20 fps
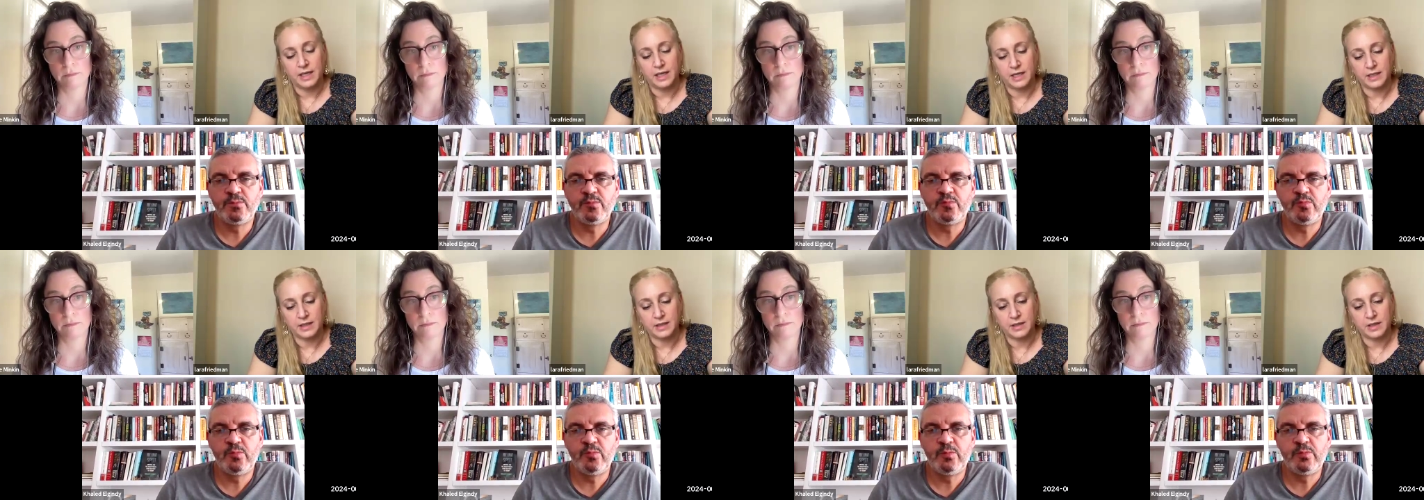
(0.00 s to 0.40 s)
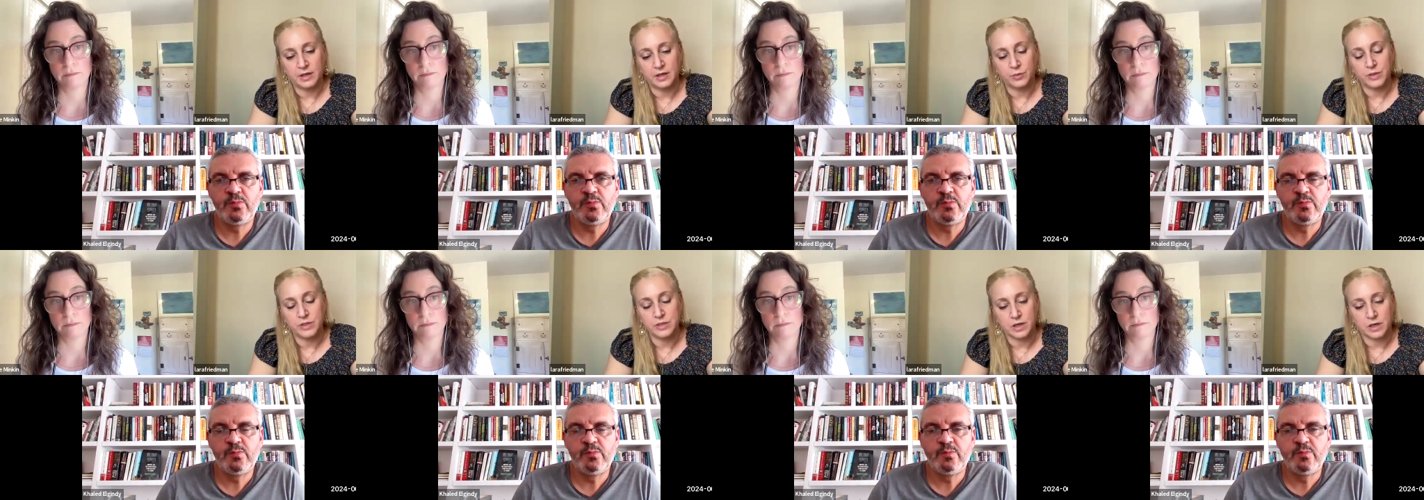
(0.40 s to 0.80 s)
Speaker 1: And
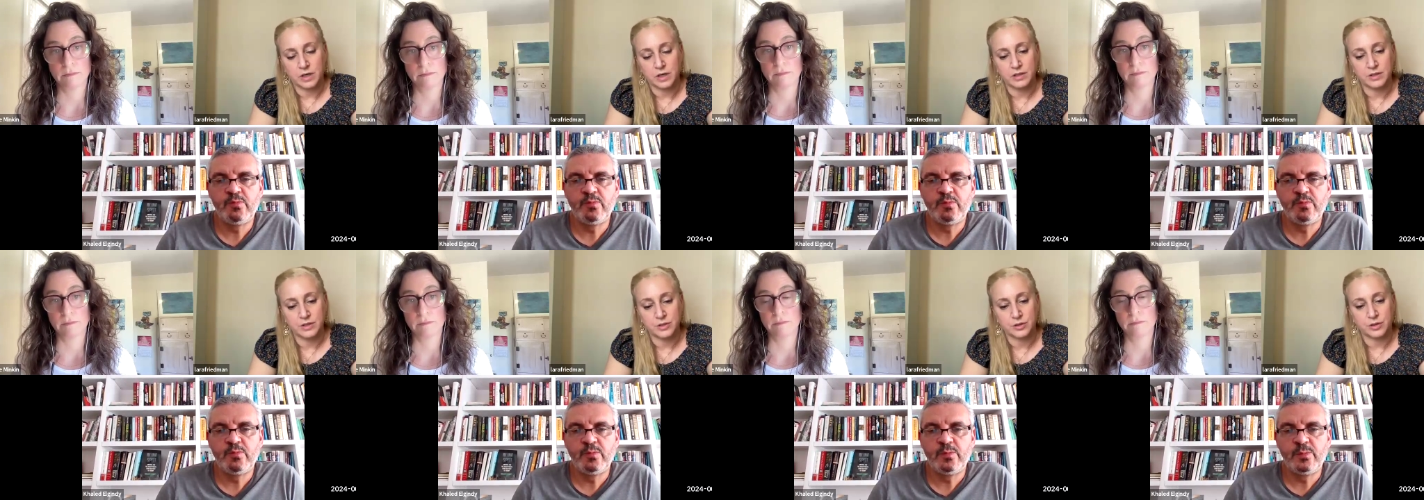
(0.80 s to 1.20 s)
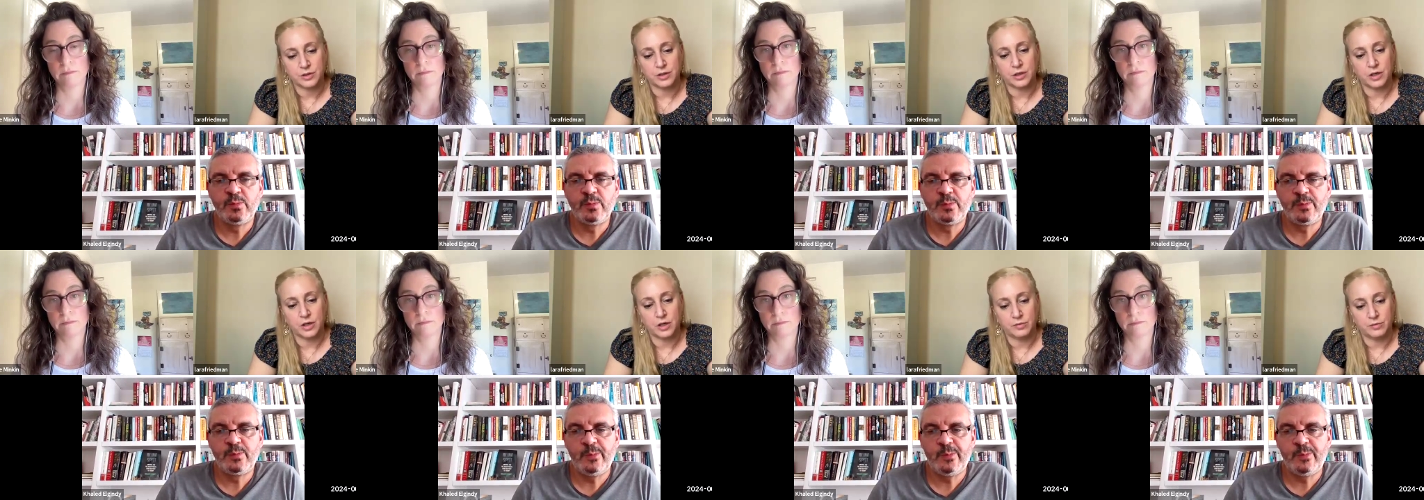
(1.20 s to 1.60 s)
you know, we started this
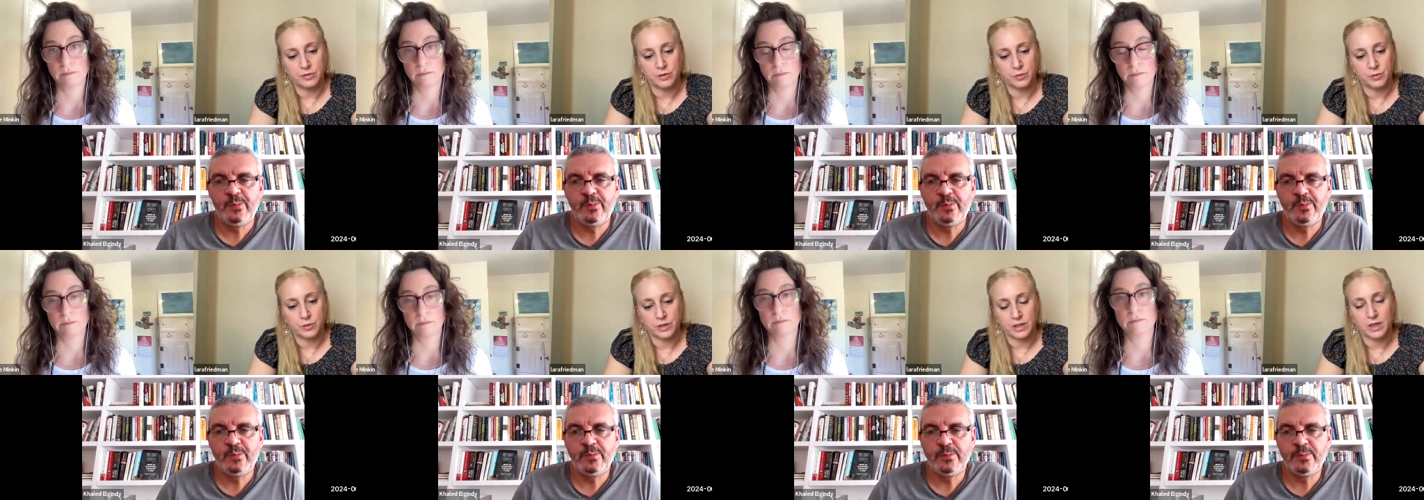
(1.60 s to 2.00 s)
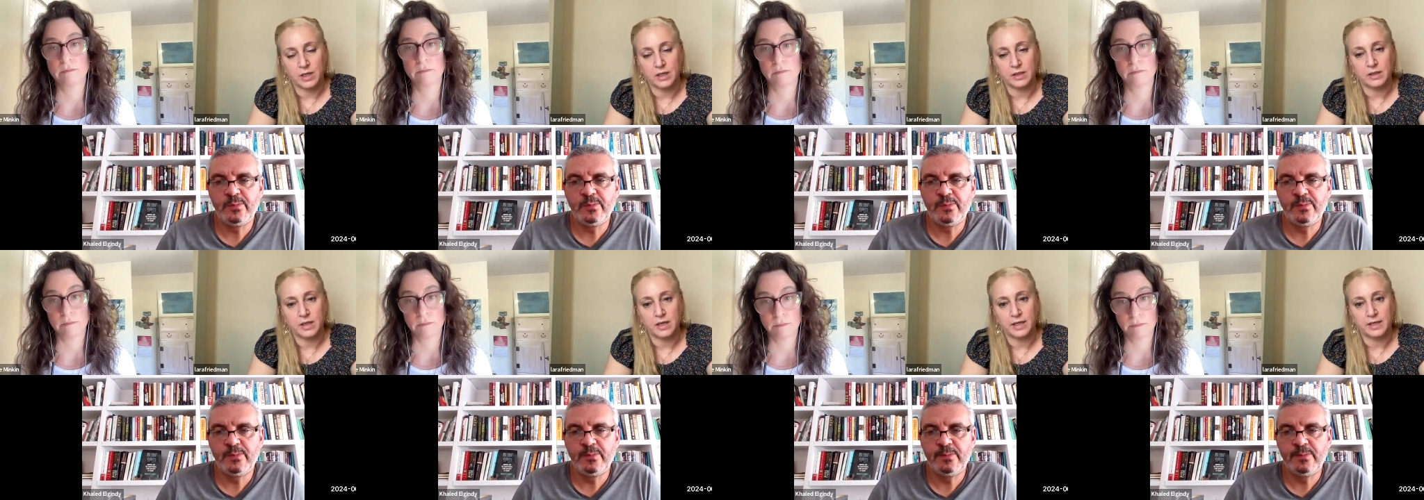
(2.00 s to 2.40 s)
during COVID when
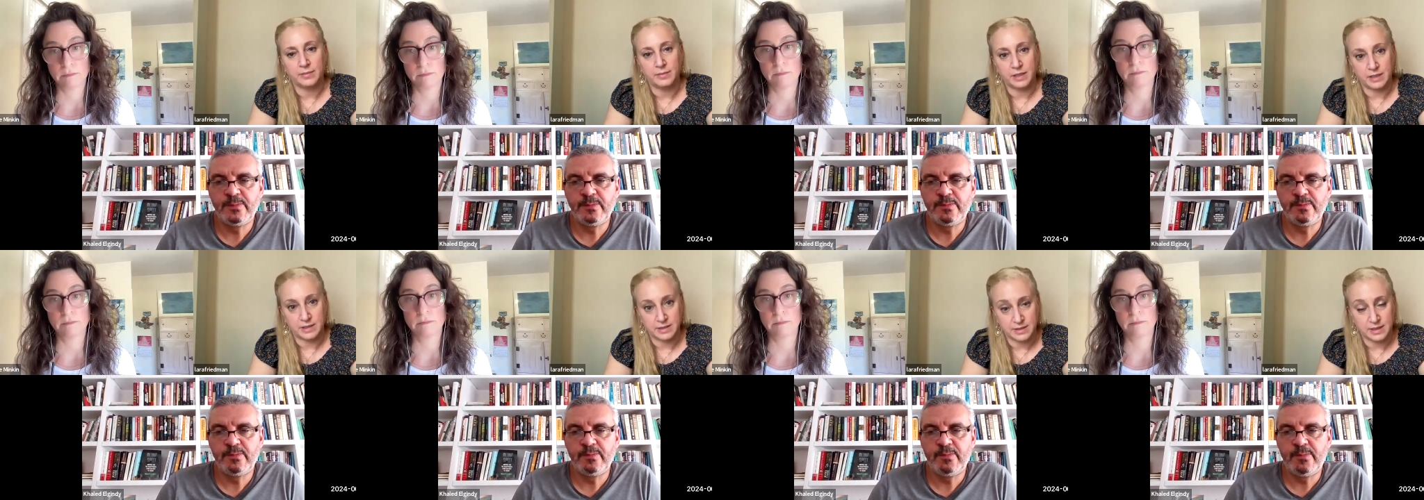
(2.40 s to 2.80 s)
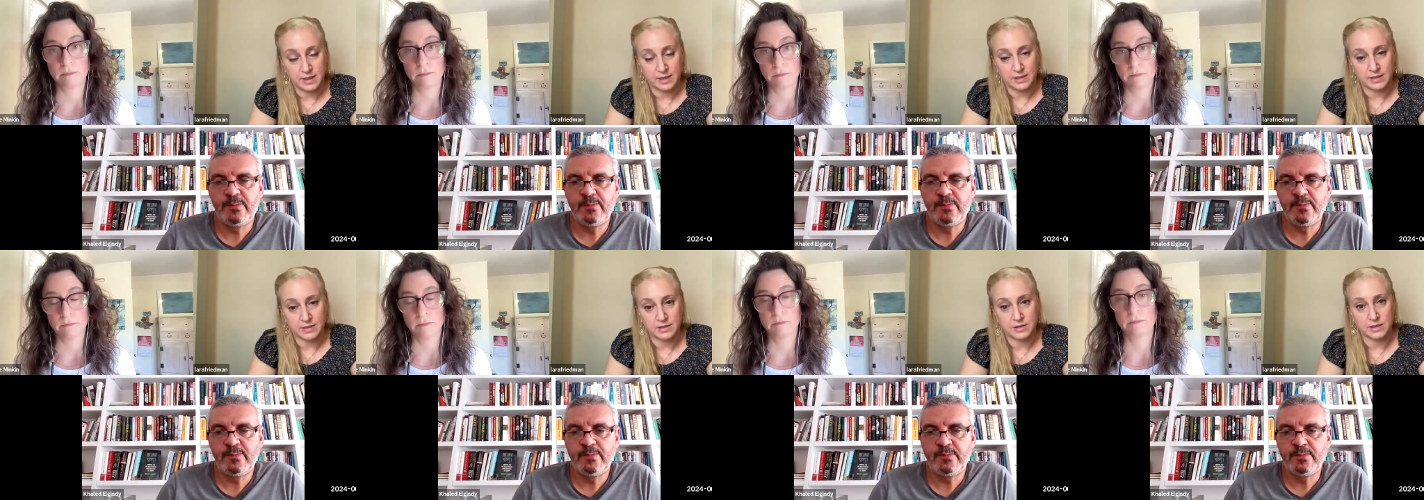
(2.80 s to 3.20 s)
online made
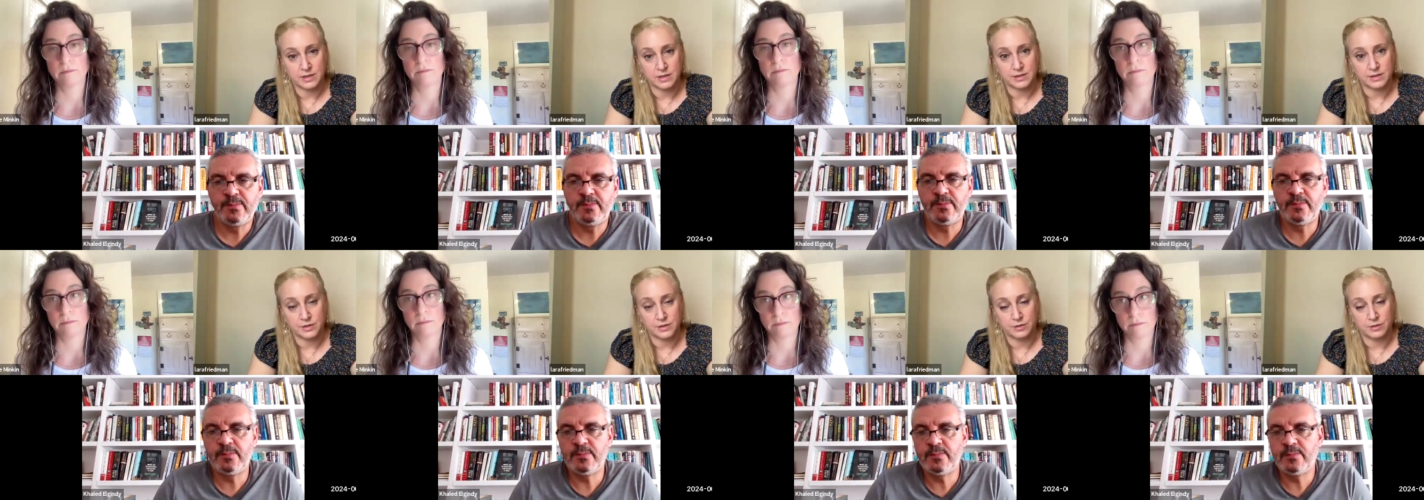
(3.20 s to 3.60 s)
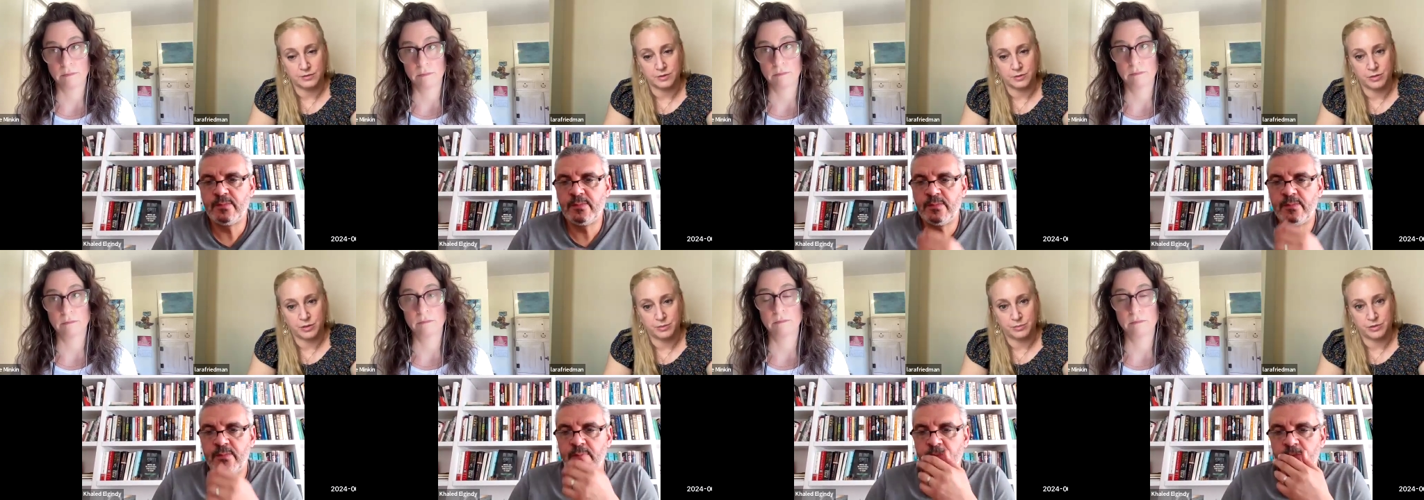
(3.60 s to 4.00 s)
sense just in
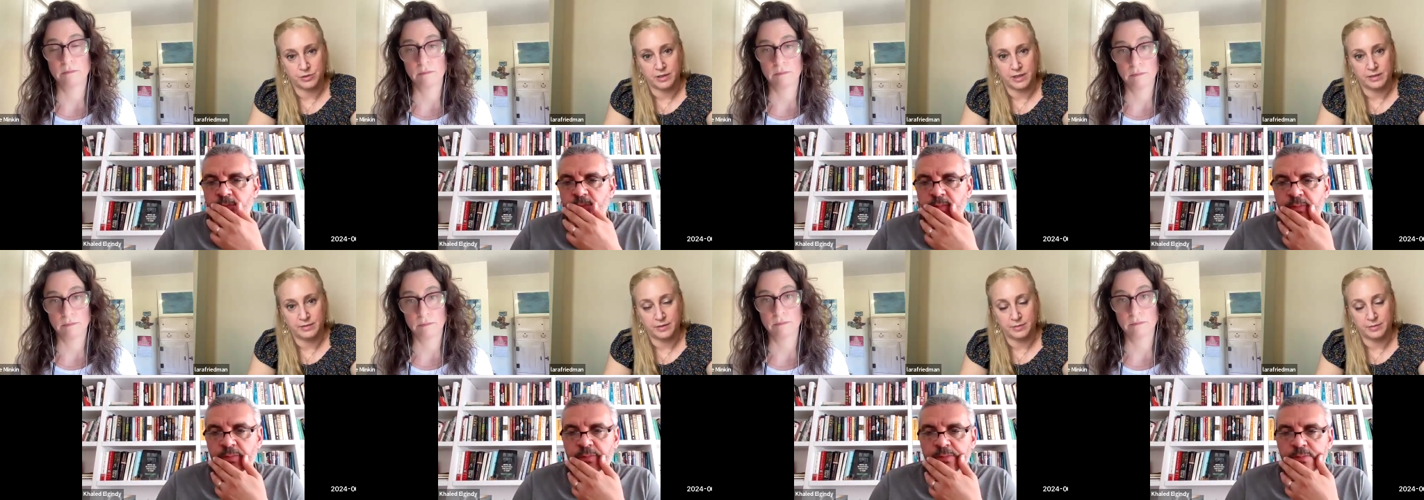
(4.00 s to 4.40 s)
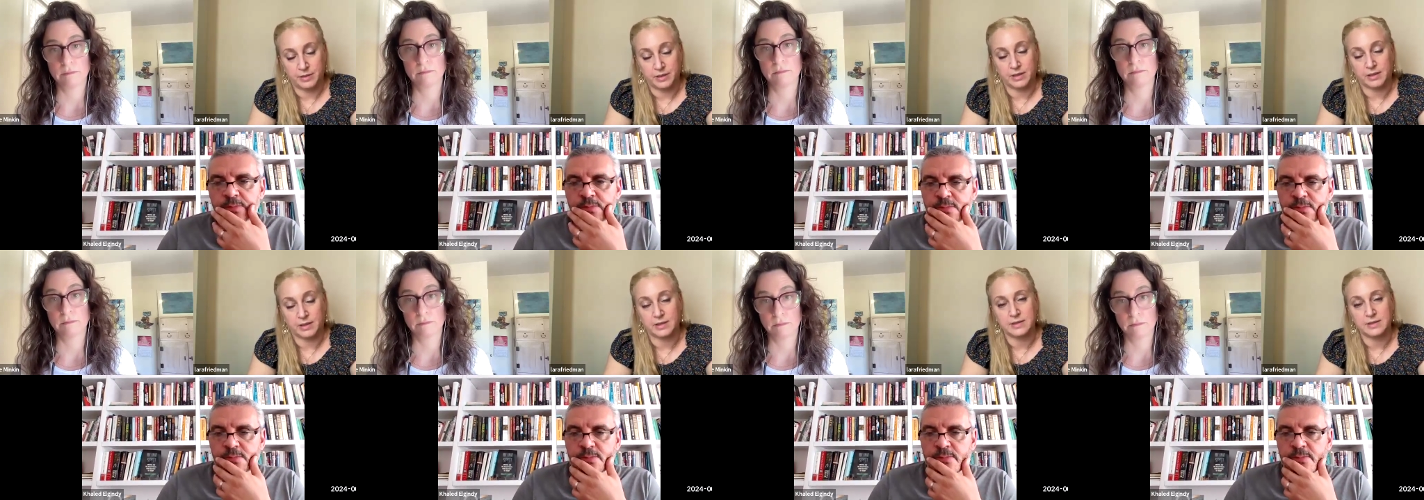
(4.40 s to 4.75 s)
terms of people have it being